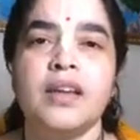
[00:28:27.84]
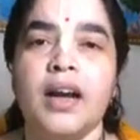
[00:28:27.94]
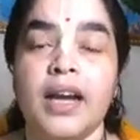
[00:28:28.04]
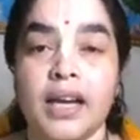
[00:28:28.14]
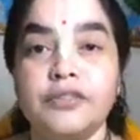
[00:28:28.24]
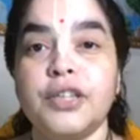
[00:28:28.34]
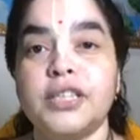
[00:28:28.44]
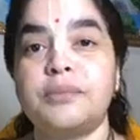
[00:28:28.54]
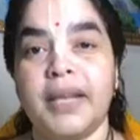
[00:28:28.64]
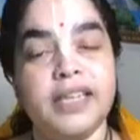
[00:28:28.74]
I have to
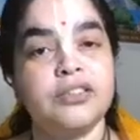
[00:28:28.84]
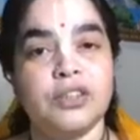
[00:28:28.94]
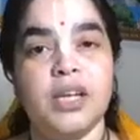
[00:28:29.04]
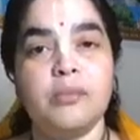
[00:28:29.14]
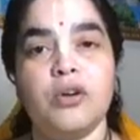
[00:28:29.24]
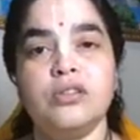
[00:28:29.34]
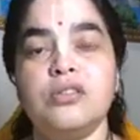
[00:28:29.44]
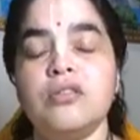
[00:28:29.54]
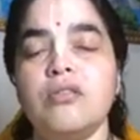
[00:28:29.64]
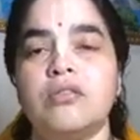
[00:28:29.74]
explain to him
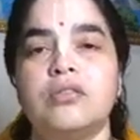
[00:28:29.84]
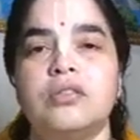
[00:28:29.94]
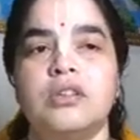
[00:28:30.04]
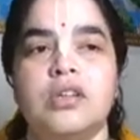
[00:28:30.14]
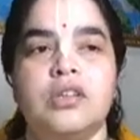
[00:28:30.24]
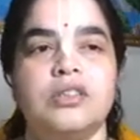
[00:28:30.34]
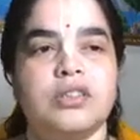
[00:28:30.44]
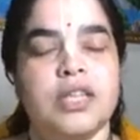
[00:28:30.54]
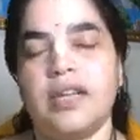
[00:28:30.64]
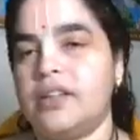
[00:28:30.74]
also.
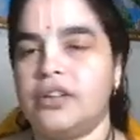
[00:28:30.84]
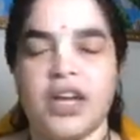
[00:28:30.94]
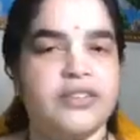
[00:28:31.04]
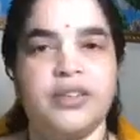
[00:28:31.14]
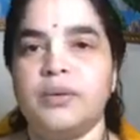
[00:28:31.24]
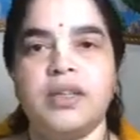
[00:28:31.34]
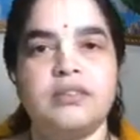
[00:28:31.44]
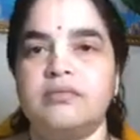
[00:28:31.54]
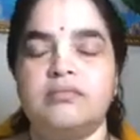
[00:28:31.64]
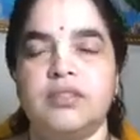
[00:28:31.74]
So then,
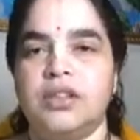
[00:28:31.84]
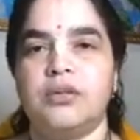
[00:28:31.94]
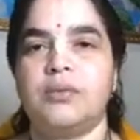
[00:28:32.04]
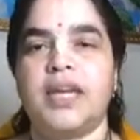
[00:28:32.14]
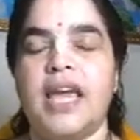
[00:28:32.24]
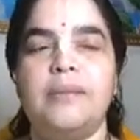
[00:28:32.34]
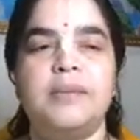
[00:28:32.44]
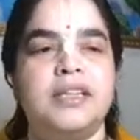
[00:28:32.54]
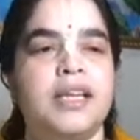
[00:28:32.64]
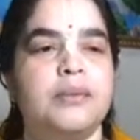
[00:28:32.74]
everyone, came
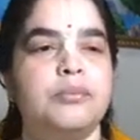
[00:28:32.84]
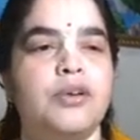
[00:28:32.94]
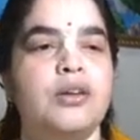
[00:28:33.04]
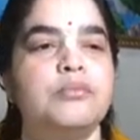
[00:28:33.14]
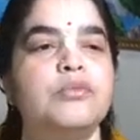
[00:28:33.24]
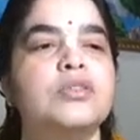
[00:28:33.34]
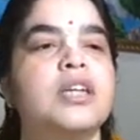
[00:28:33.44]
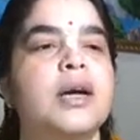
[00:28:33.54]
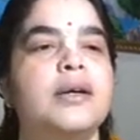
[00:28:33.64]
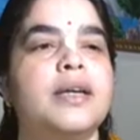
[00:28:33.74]
and they brought
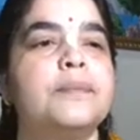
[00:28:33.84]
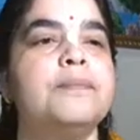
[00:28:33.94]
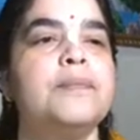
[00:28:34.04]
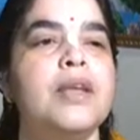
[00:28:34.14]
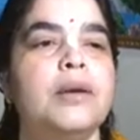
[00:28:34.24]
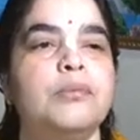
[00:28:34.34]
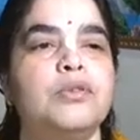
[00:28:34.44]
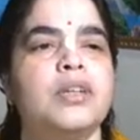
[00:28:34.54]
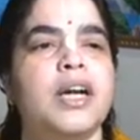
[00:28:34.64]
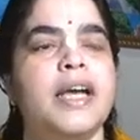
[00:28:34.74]
Murkha,
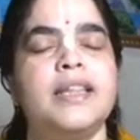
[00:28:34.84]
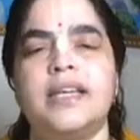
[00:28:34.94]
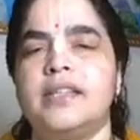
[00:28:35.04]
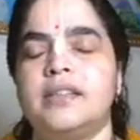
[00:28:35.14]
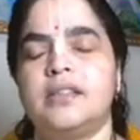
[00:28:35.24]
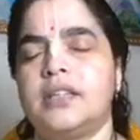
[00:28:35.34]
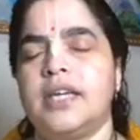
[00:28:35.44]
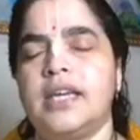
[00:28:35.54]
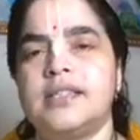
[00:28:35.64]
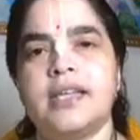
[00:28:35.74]
and the
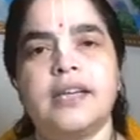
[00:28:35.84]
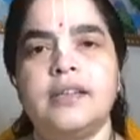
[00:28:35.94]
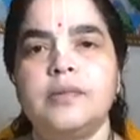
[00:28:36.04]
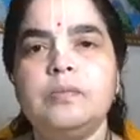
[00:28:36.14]
king said,